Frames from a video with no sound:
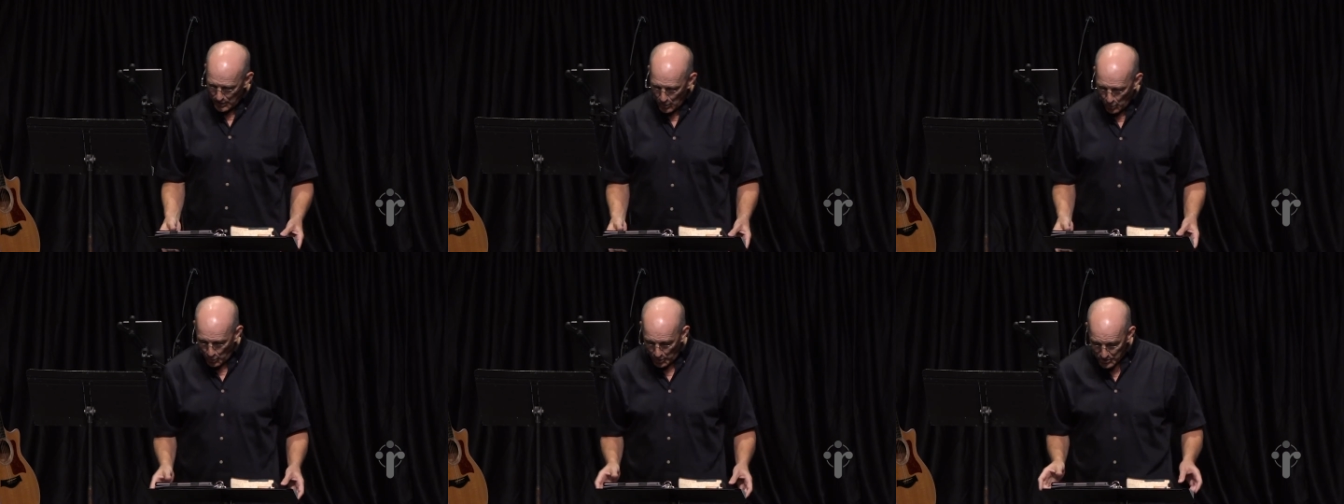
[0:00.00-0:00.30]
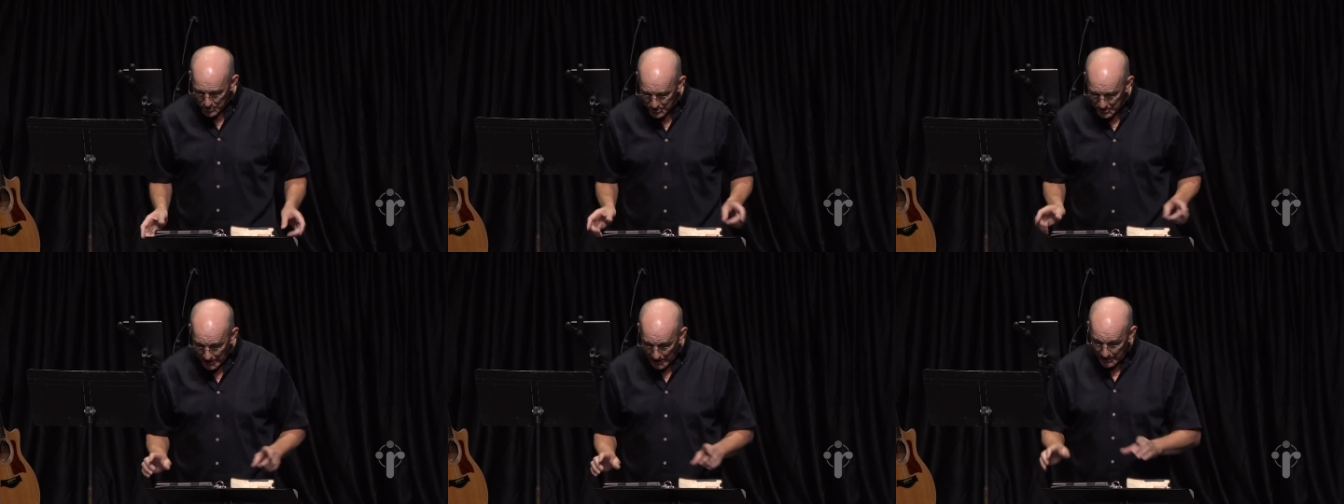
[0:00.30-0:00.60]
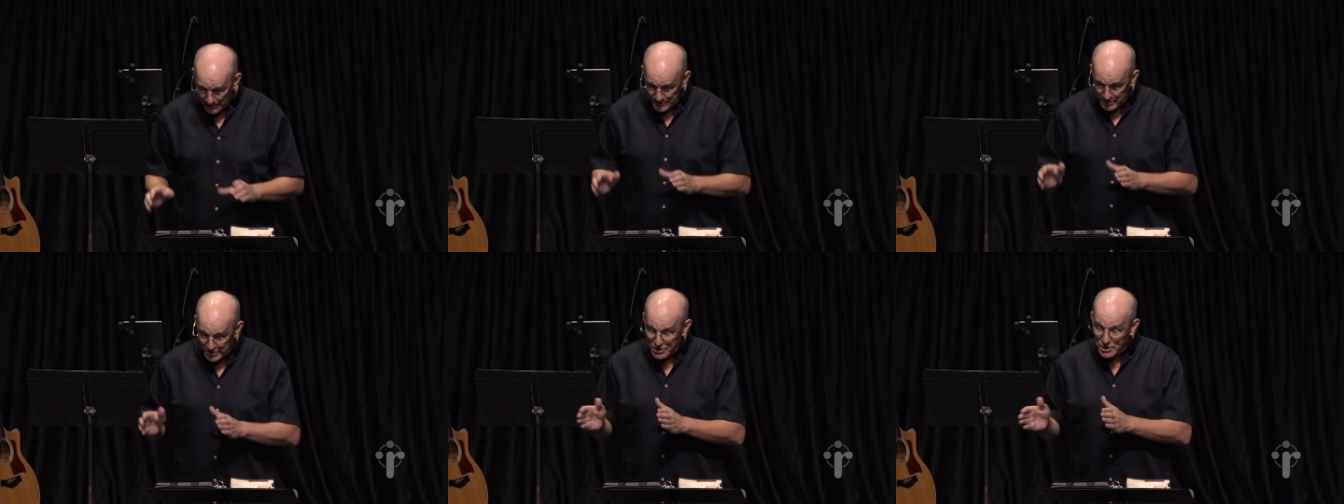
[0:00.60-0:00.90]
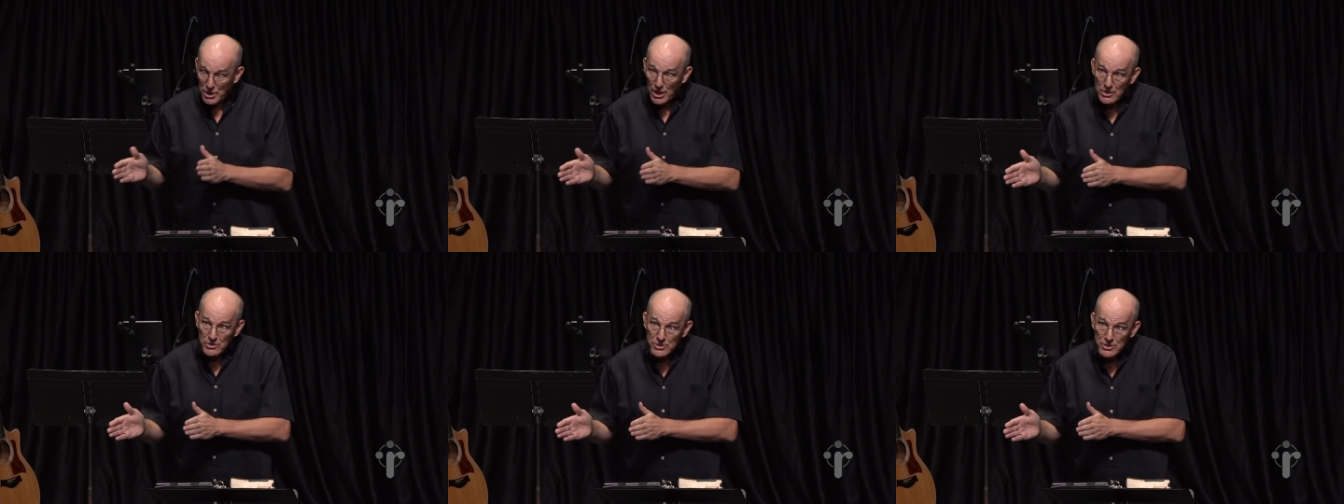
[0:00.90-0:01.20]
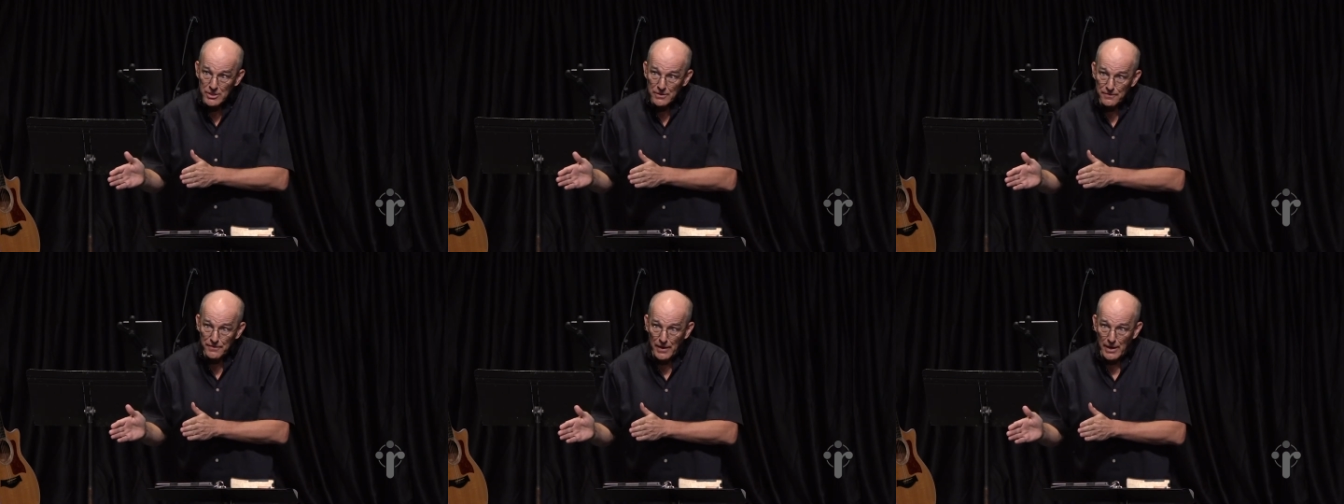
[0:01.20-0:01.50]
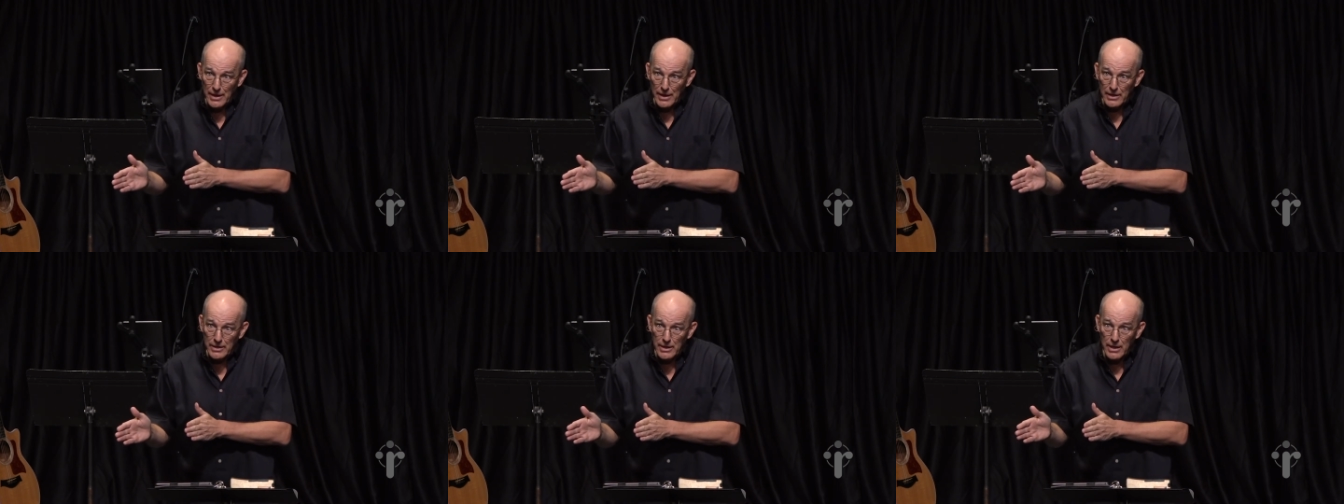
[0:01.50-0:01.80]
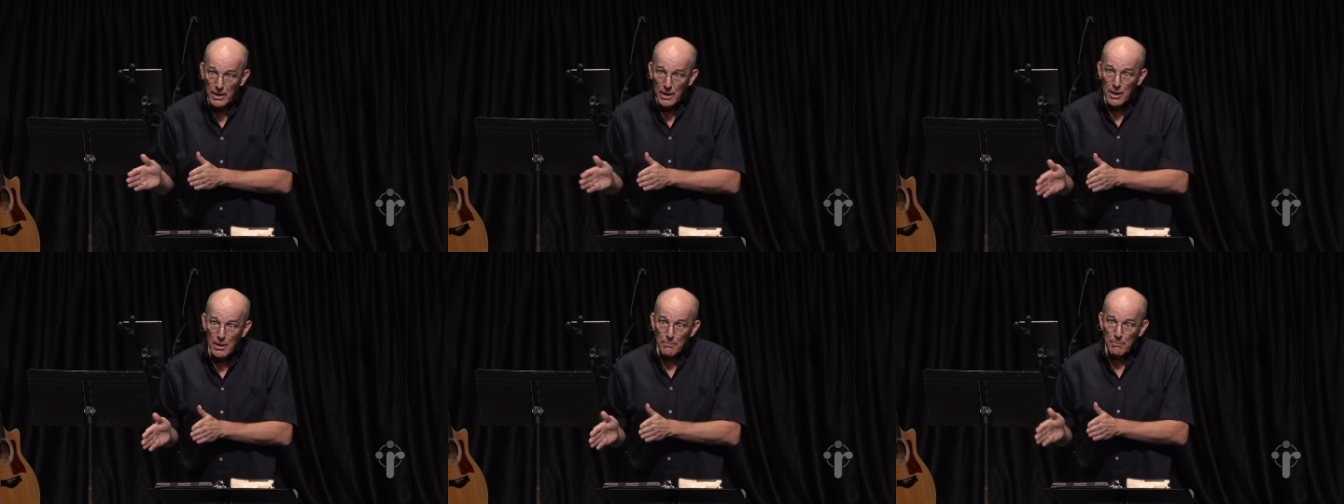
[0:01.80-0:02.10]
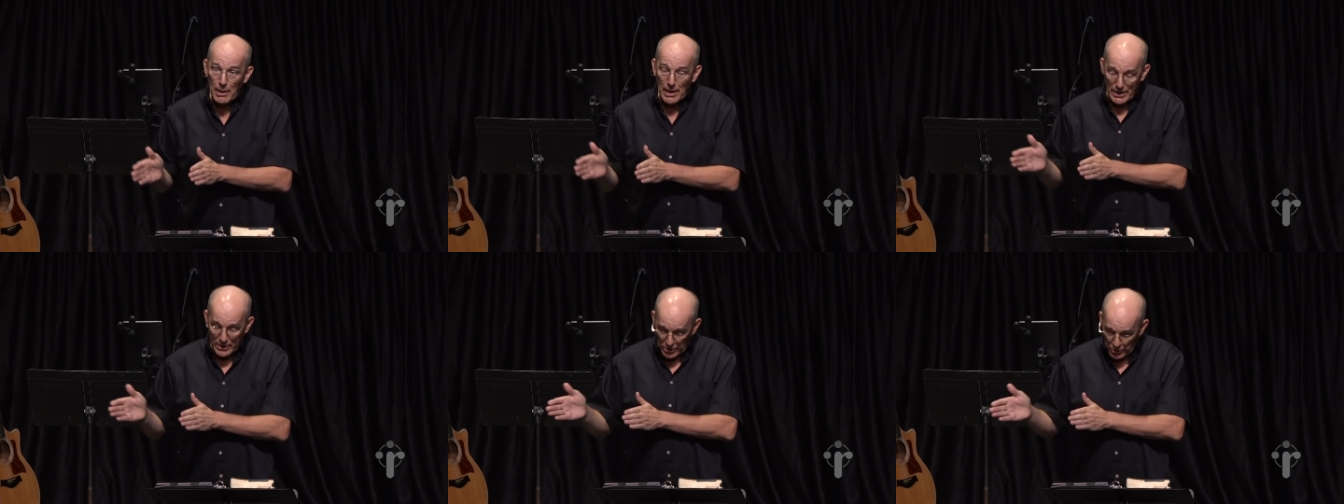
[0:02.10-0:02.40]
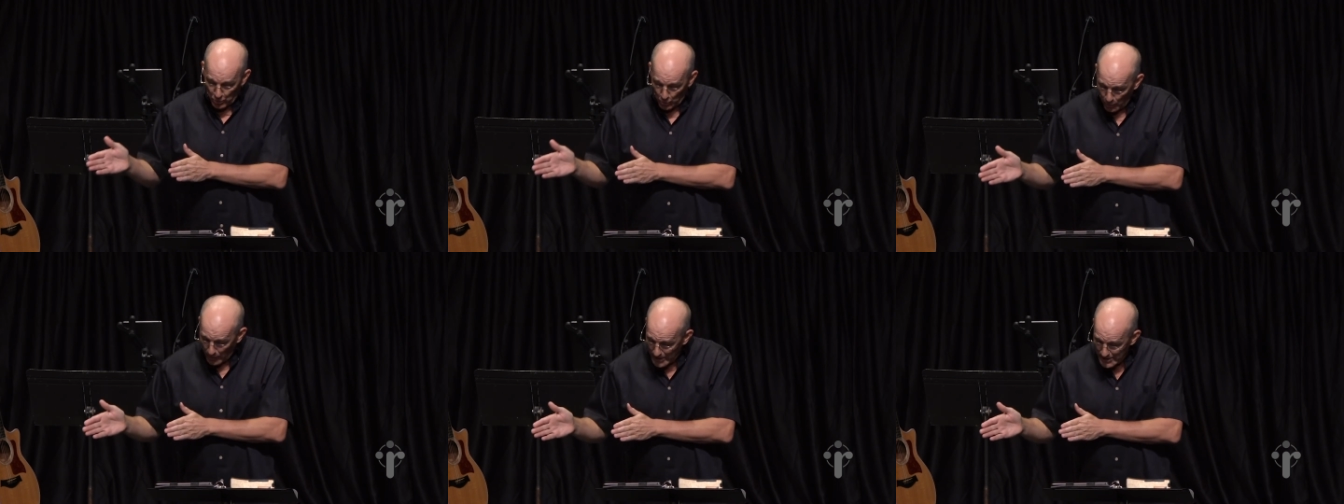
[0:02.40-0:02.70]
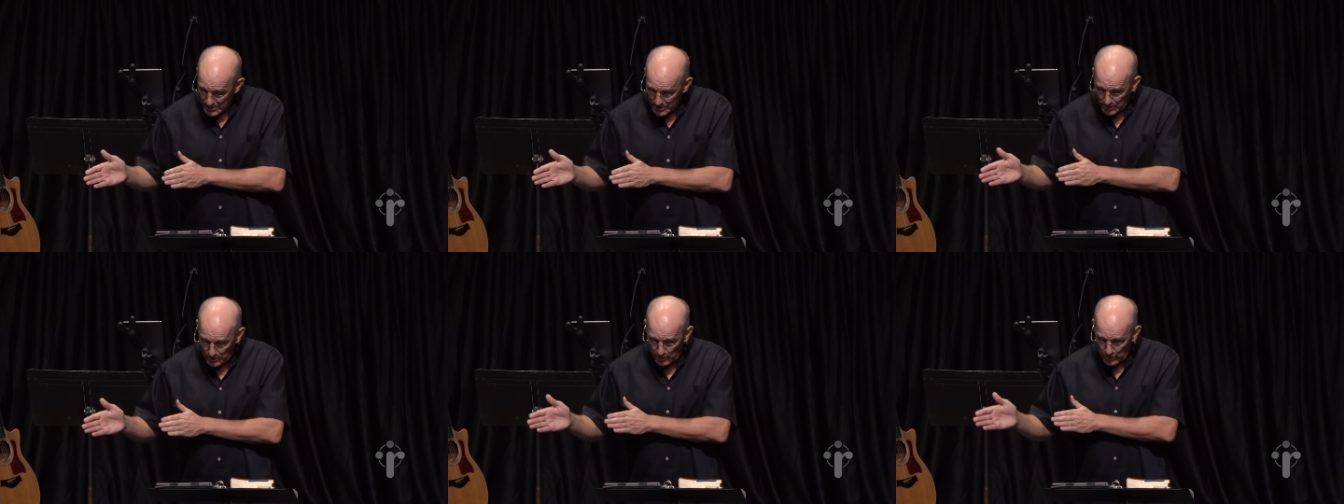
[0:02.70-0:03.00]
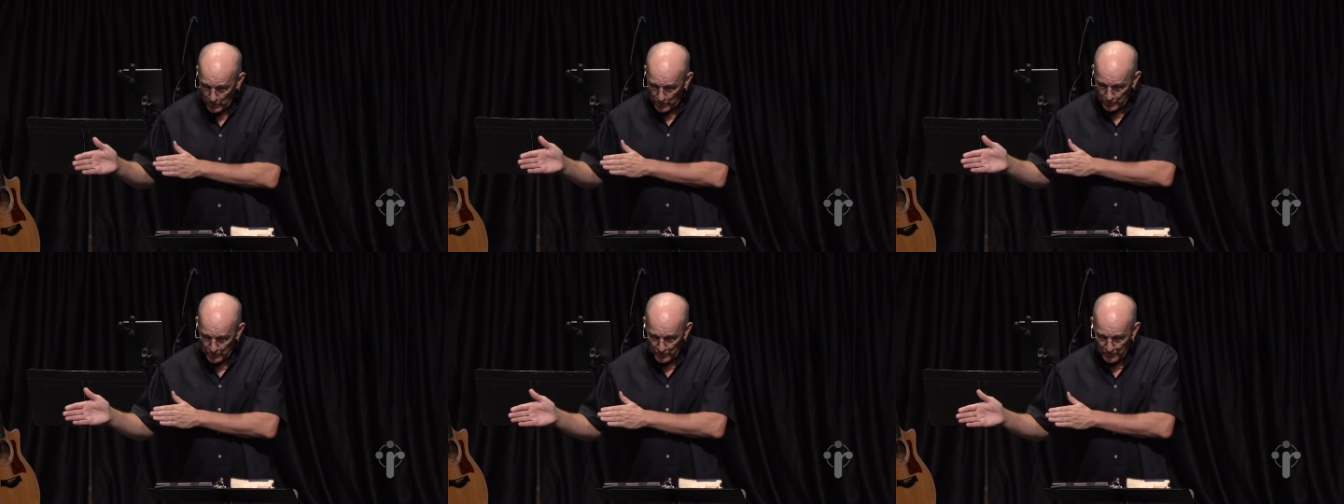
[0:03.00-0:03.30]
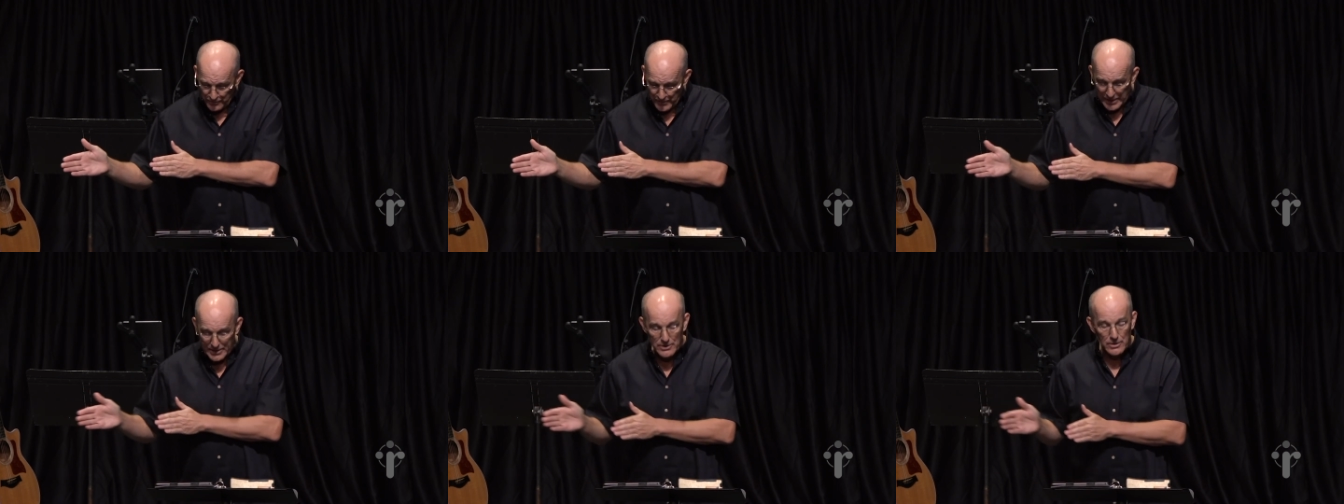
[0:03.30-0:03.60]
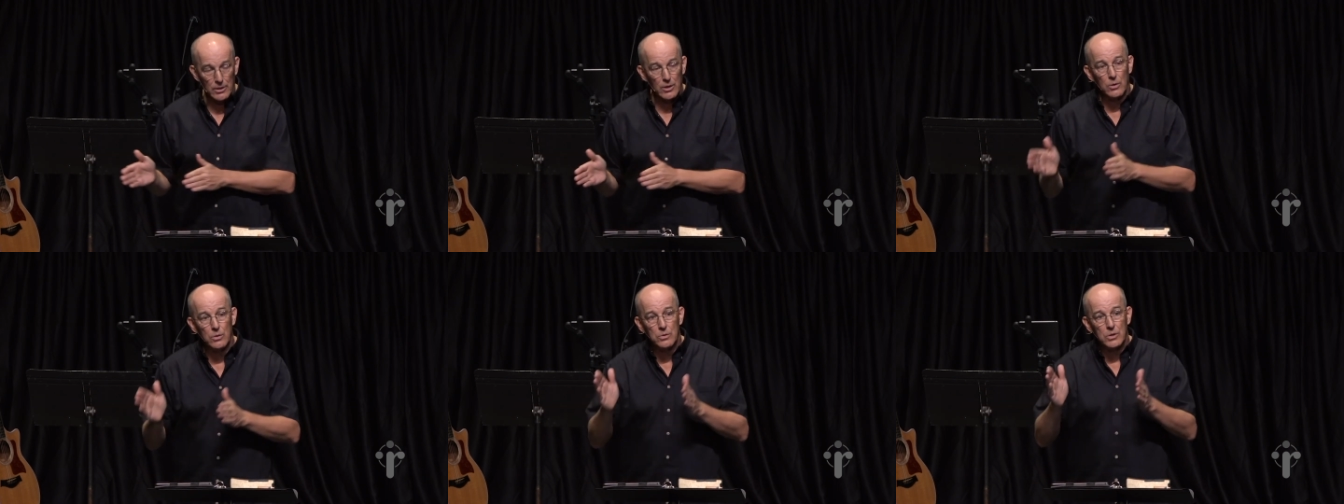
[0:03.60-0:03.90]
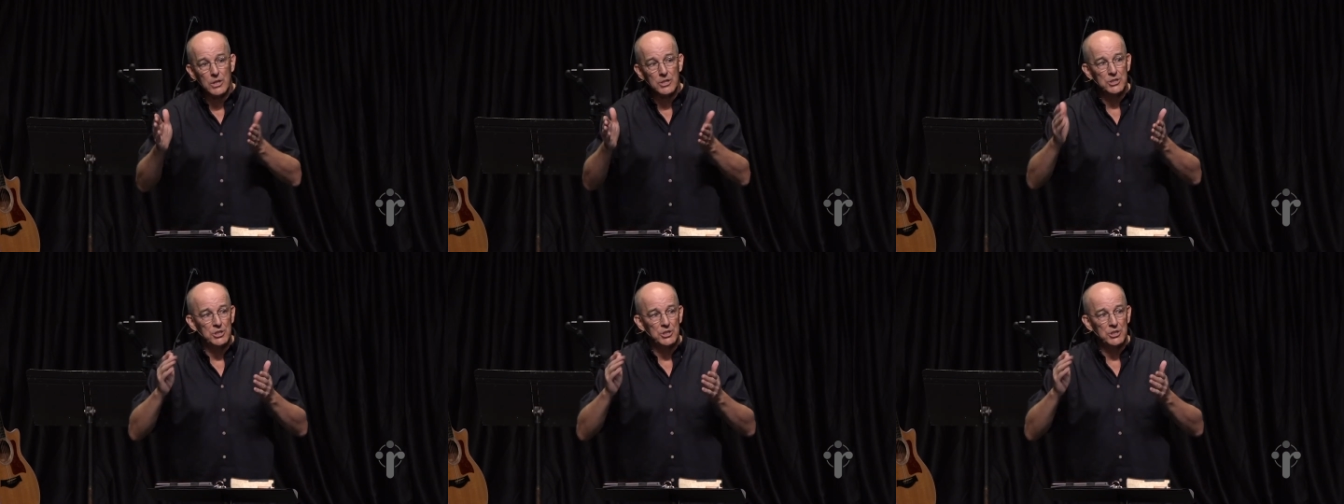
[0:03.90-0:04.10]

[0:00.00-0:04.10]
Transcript: We're saved, justified by grace alone, through faith alone,